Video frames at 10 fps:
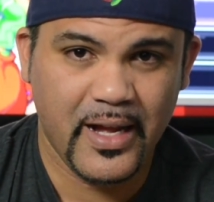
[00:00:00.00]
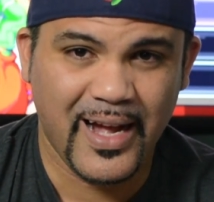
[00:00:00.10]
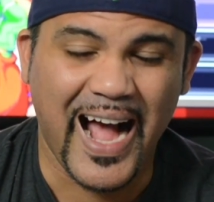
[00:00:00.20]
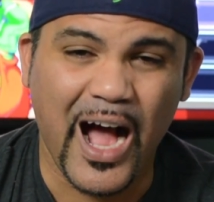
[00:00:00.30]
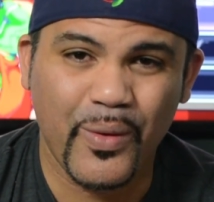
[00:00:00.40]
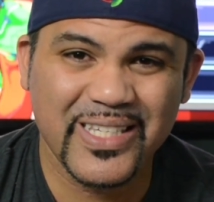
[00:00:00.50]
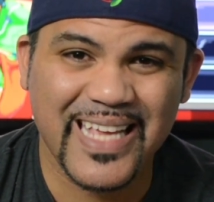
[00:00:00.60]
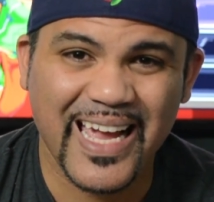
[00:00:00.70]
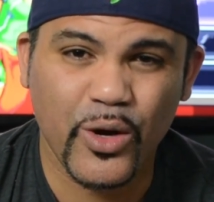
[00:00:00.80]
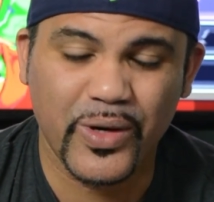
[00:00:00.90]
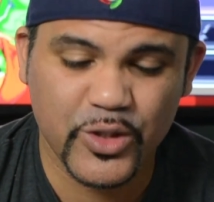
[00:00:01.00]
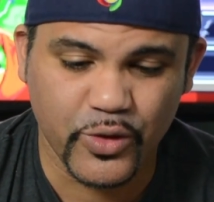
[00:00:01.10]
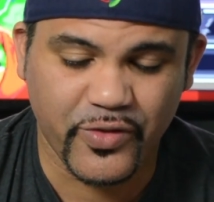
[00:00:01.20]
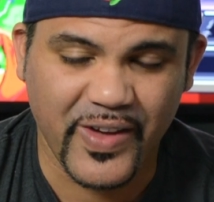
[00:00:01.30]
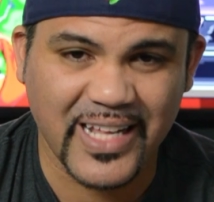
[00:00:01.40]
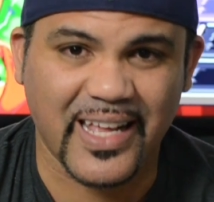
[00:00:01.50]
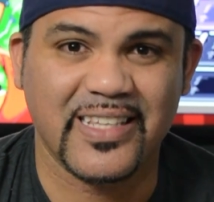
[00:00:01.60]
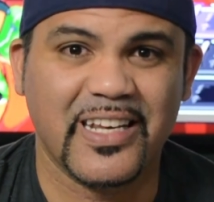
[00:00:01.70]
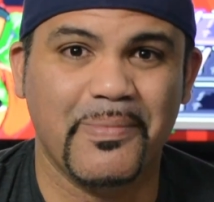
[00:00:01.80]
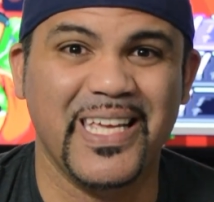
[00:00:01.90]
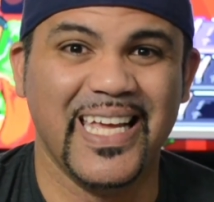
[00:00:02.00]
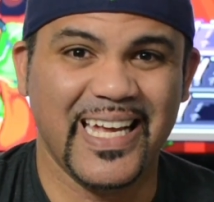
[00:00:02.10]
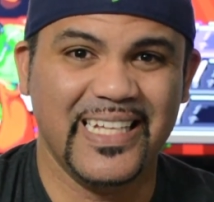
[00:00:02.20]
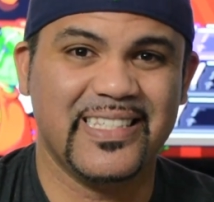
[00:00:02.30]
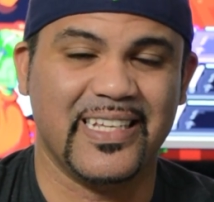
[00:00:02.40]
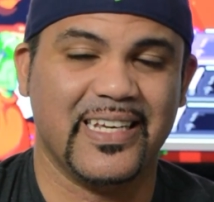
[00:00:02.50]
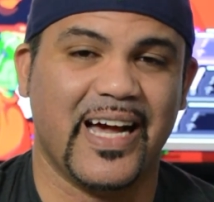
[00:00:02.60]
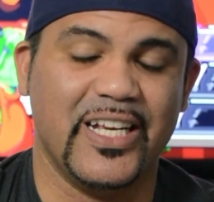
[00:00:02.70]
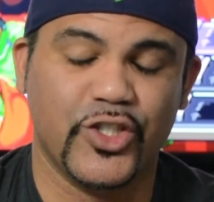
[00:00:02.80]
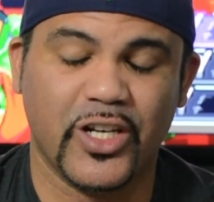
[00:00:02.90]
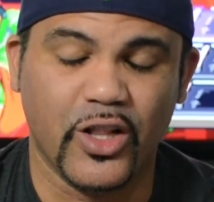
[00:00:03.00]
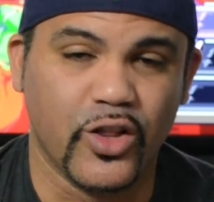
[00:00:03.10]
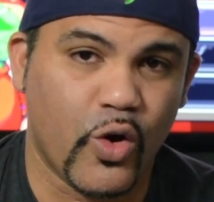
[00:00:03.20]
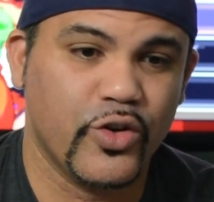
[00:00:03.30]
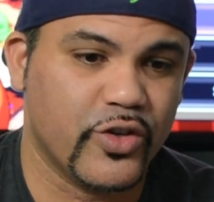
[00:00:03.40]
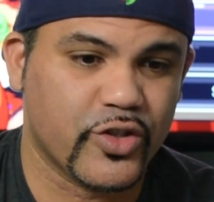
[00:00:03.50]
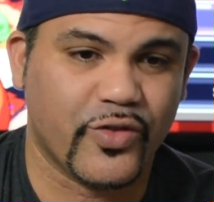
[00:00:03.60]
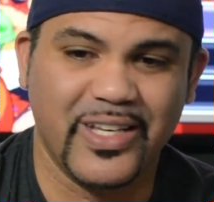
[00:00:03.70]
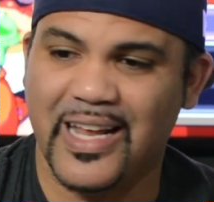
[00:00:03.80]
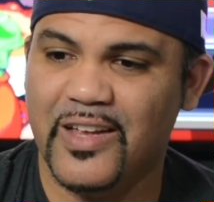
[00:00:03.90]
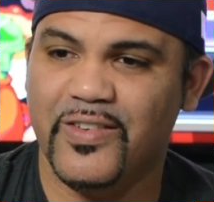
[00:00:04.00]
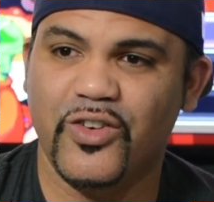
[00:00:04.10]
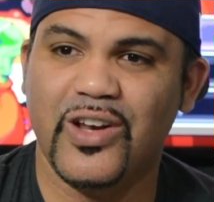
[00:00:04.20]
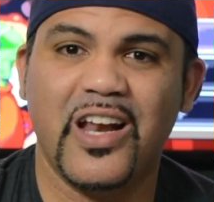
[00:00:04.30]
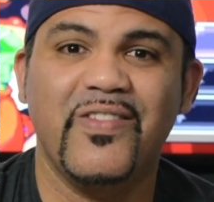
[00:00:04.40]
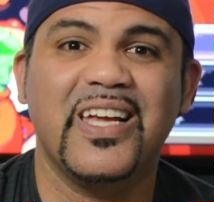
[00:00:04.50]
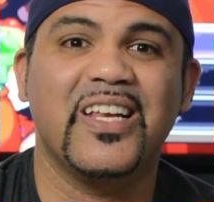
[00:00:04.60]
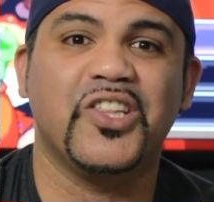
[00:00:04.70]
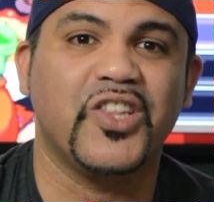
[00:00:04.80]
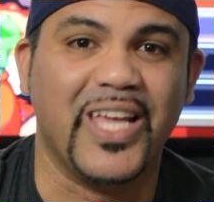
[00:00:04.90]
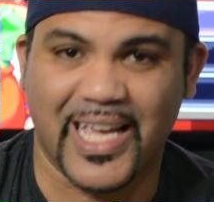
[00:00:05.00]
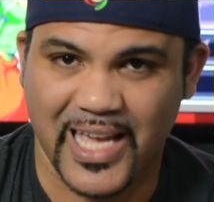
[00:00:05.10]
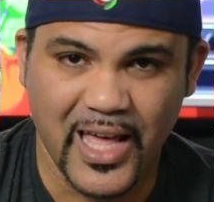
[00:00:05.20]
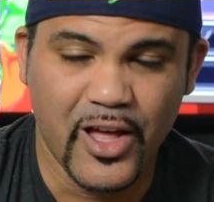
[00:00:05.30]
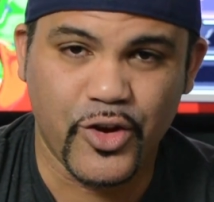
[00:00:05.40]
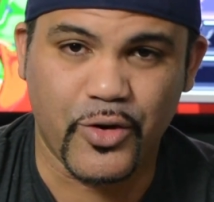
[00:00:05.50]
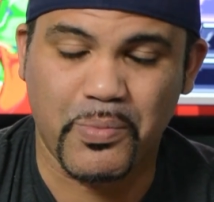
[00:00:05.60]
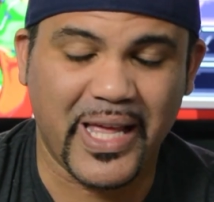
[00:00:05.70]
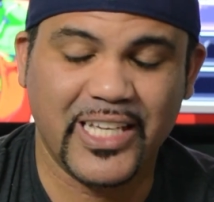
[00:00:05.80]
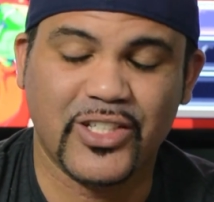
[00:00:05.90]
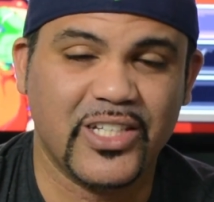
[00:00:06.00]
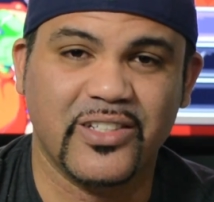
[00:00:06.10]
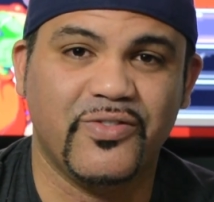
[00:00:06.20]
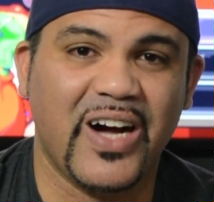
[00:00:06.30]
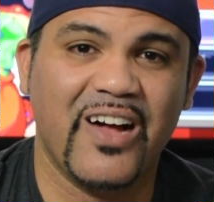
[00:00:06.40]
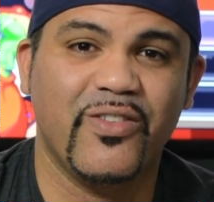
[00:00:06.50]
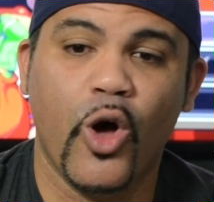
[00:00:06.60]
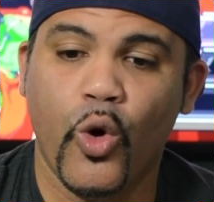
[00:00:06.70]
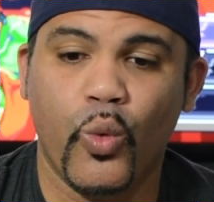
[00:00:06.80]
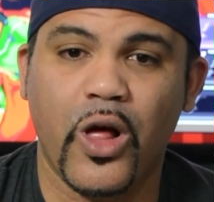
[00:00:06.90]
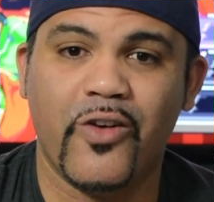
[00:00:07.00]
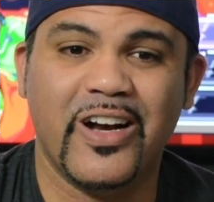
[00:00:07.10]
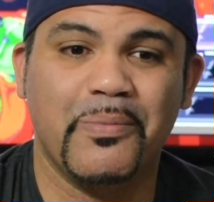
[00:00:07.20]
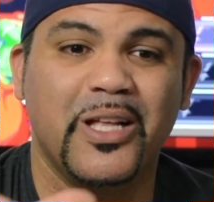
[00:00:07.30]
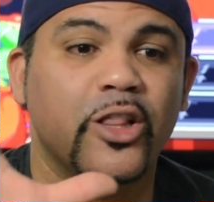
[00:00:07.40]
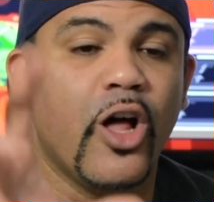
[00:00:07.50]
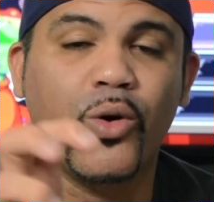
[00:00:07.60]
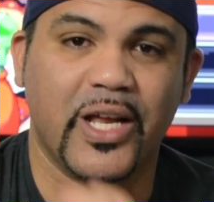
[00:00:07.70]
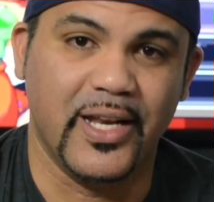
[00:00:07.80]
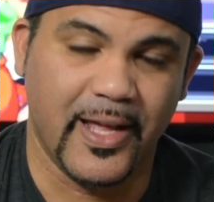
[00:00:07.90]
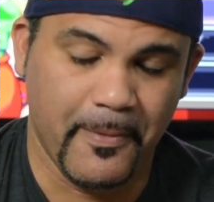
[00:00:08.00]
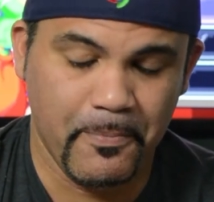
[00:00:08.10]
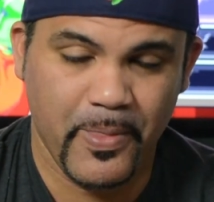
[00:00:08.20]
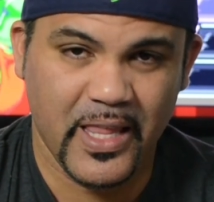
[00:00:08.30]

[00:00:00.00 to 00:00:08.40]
How is that going to affect that? It's going to be instant, guys. You're going to load your screen. You're not even going to think. Your PlayStation 5 will already be loaded.